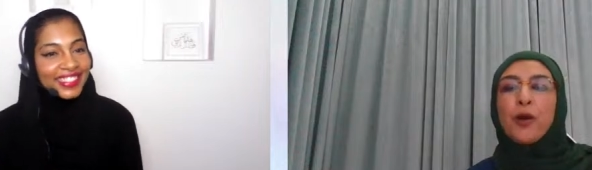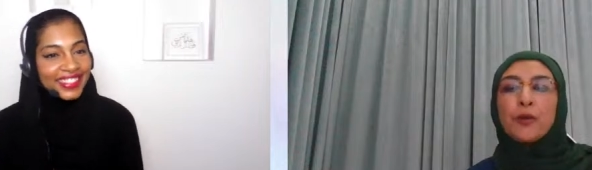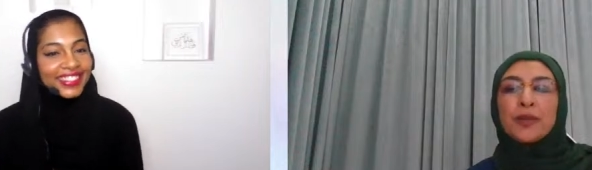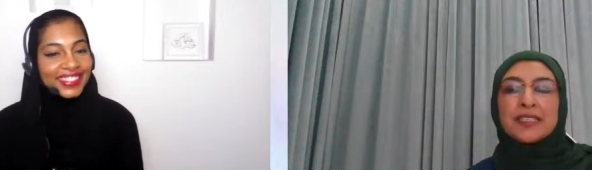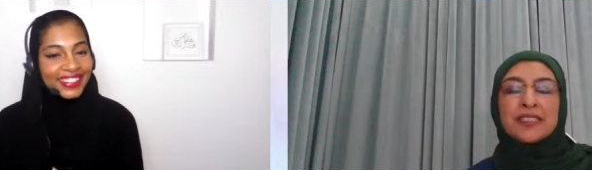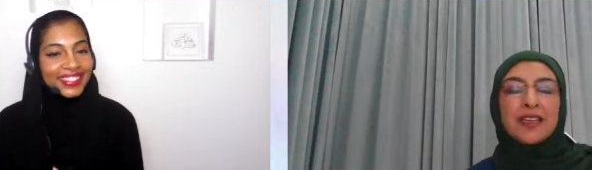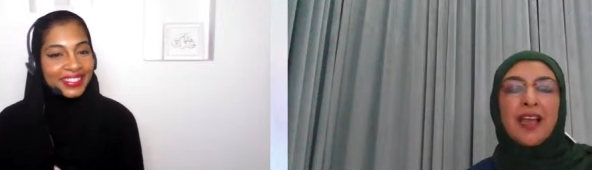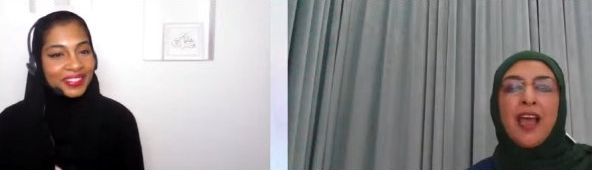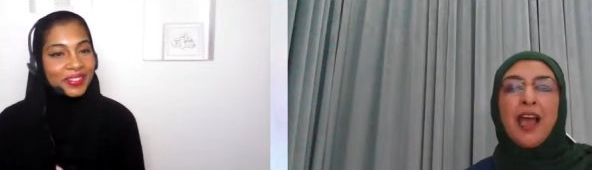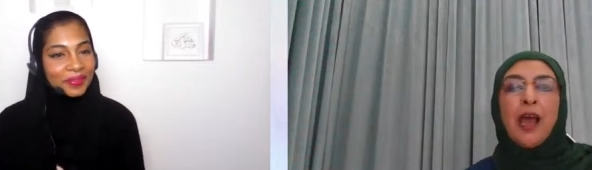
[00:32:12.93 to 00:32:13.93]
Speaker 1: we are
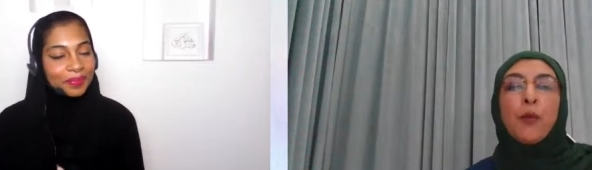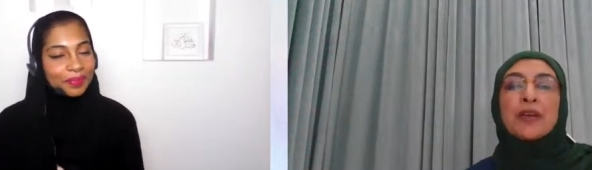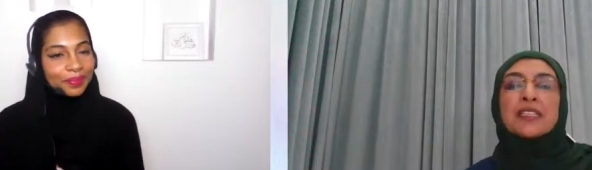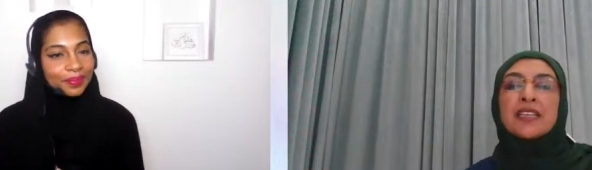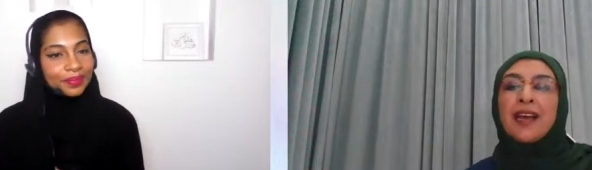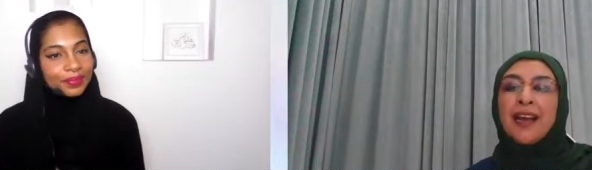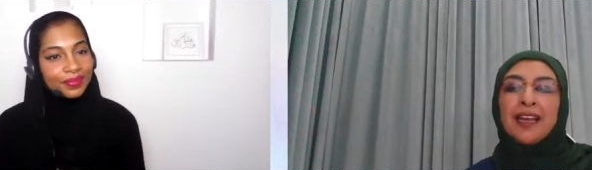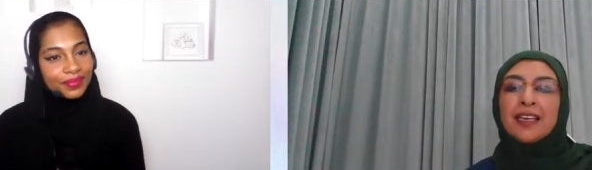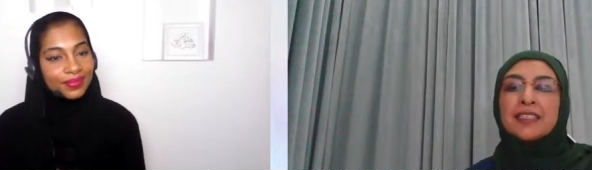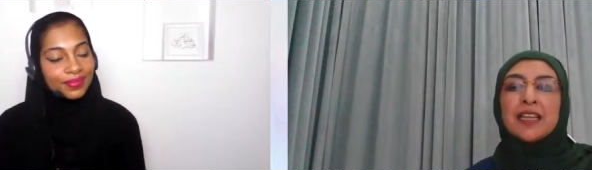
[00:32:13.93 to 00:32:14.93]
always uh, our
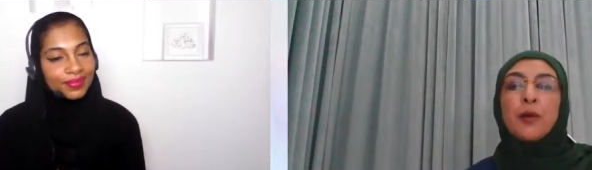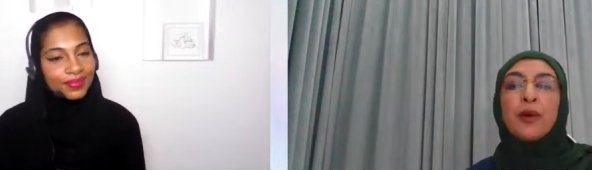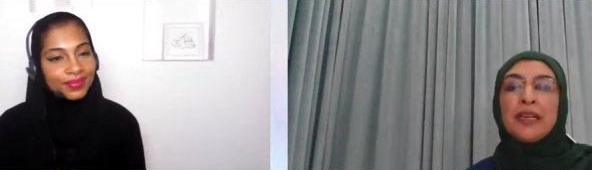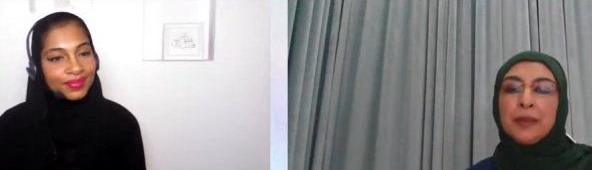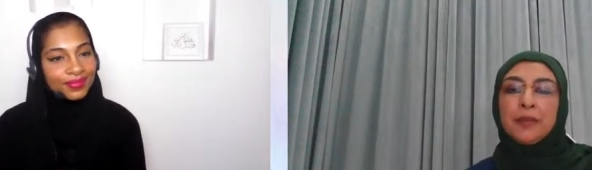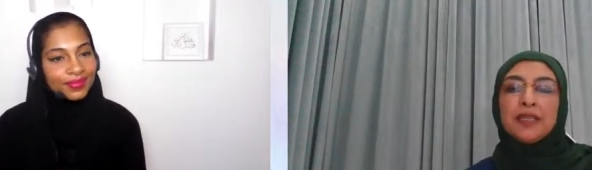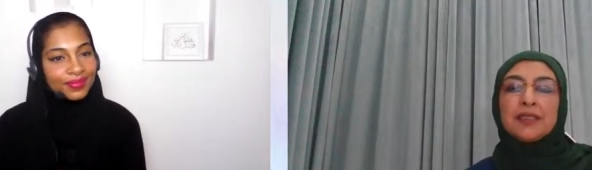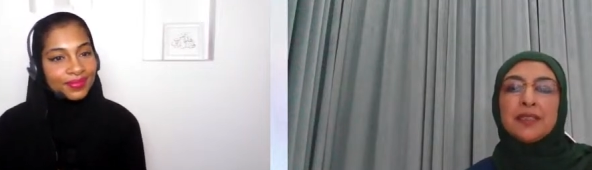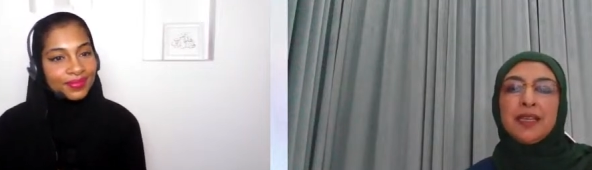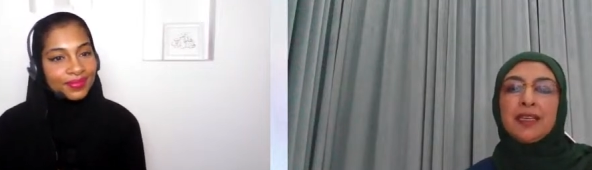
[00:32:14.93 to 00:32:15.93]
sky is our
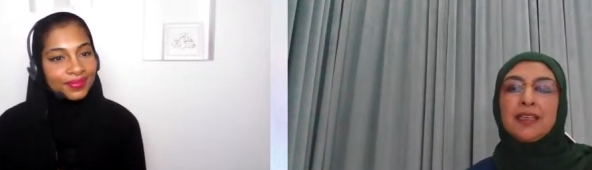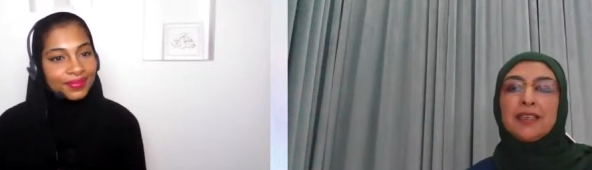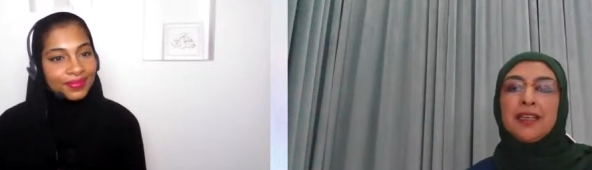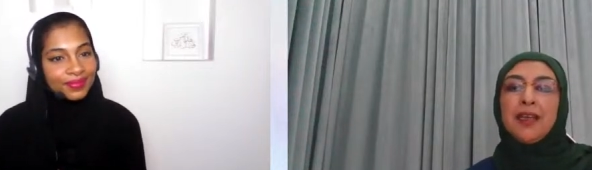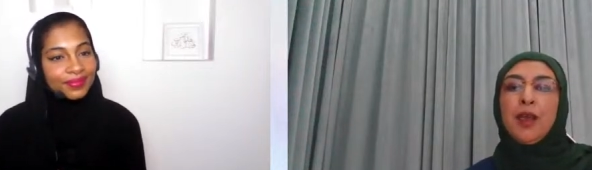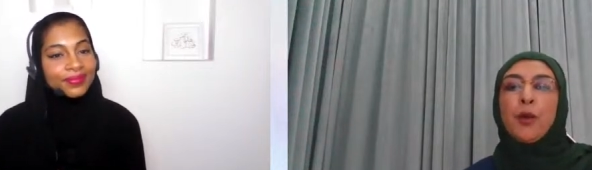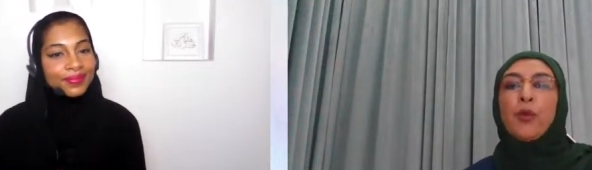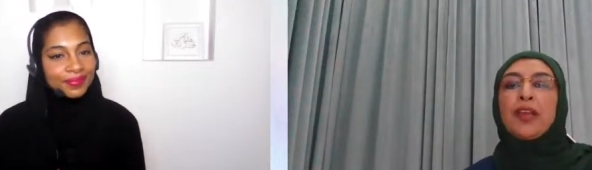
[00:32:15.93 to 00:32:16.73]
limit and uh,